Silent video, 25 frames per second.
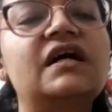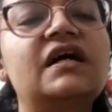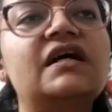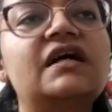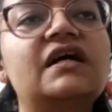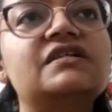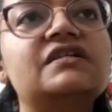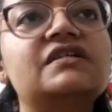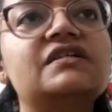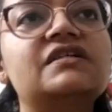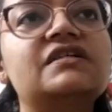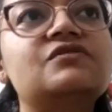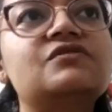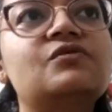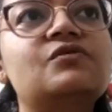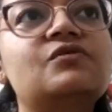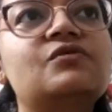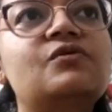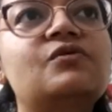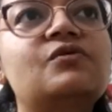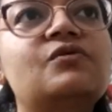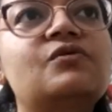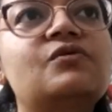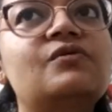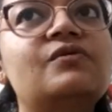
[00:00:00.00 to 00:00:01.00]

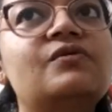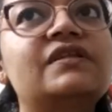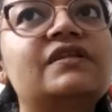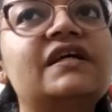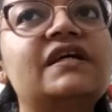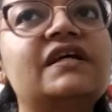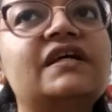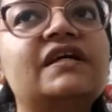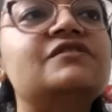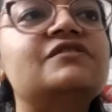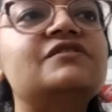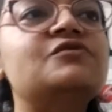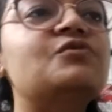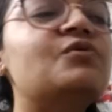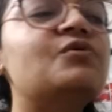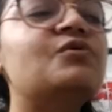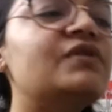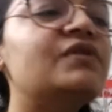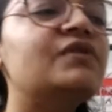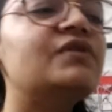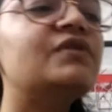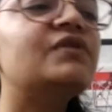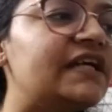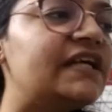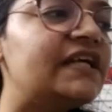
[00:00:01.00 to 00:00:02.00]
So there is no
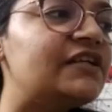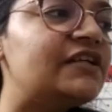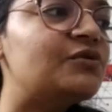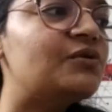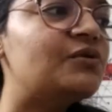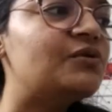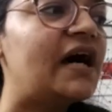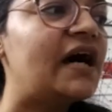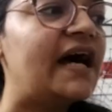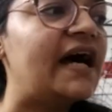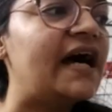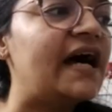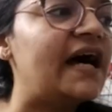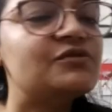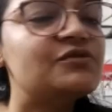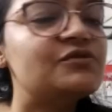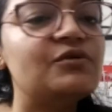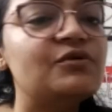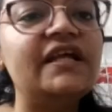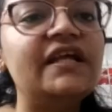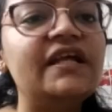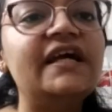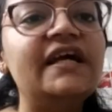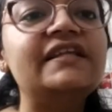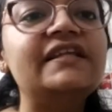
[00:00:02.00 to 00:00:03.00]
need to
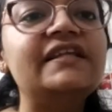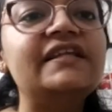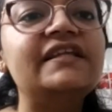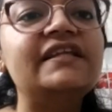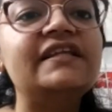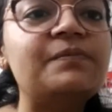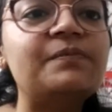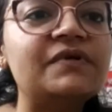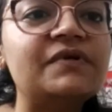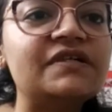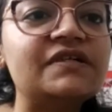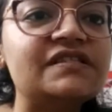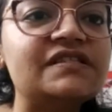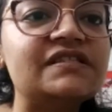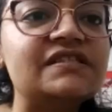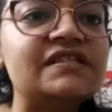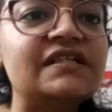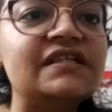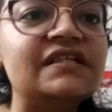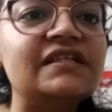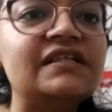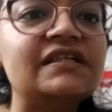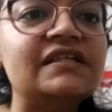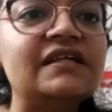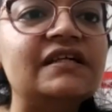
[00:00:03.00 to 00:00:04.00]
isolate the
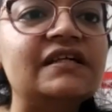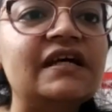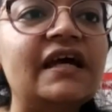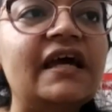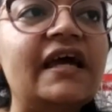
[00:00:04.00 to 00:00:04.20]
person.